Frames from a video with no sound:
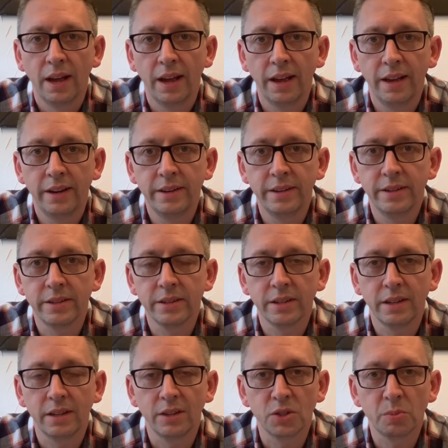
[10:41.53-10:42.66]
and
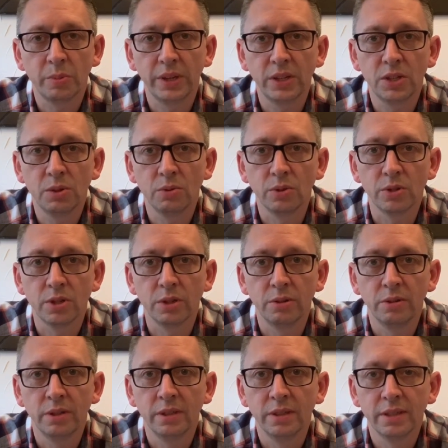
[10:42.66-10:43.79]
I'll speak to you all
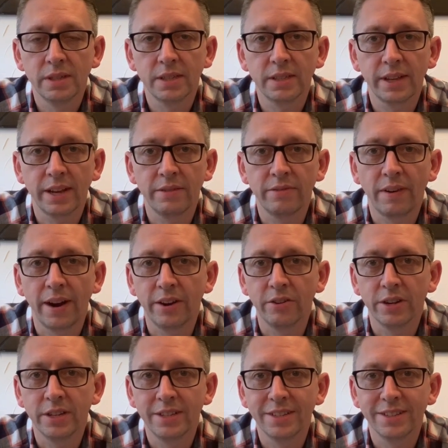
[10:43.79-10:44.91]
soon. Stay
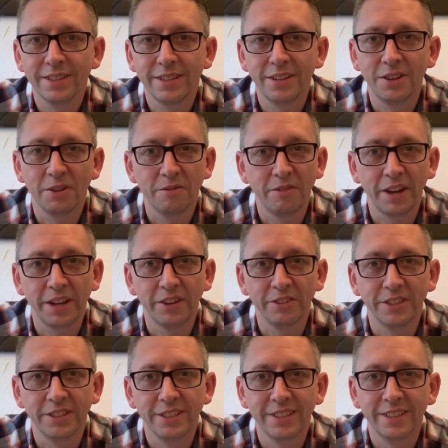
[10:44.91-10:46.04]
fragrant, not
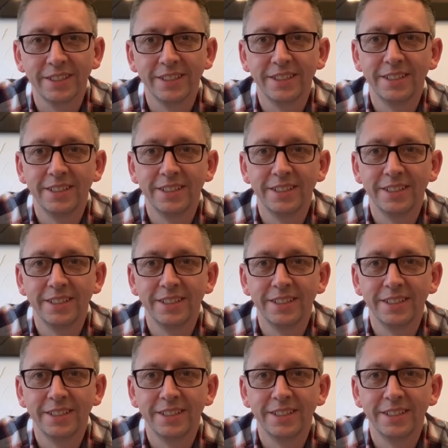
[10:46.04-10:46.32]
vagrant.